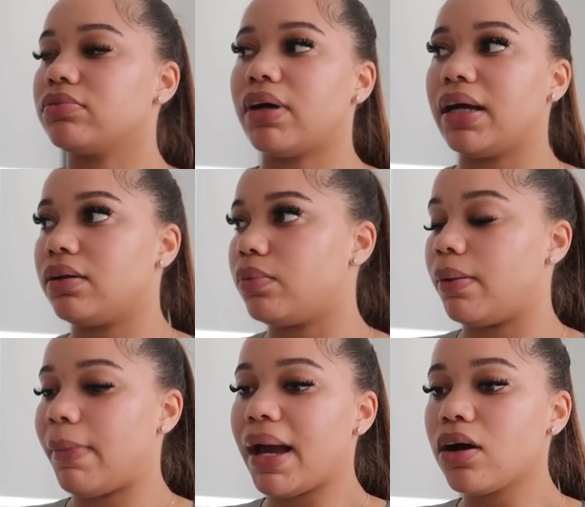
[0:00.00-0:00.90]
right where
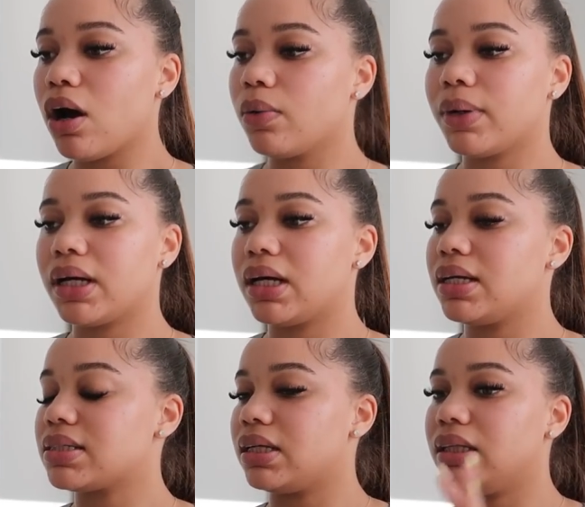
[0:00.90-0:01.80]
my car
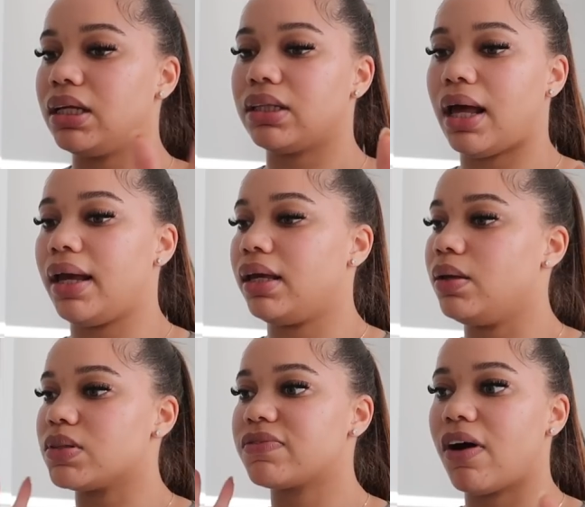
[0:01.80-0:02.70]
was and then like
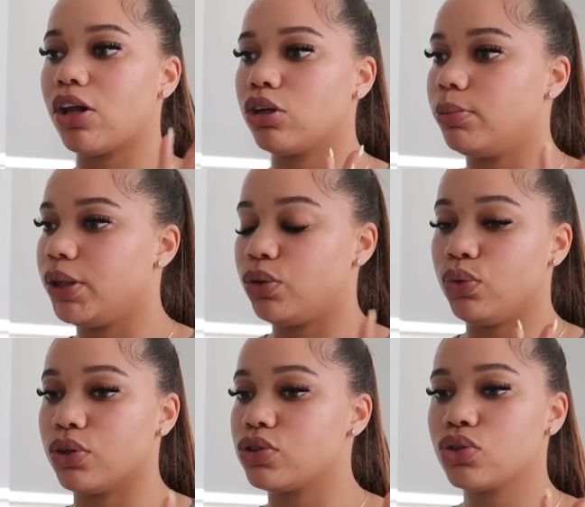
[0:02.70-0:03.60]
he was following me through
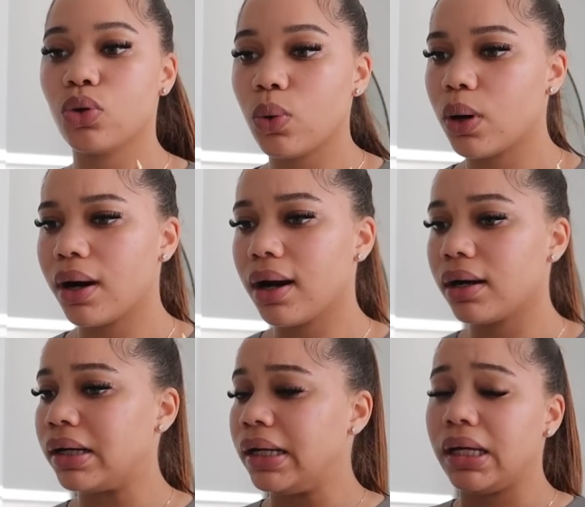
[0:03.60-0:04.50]
the store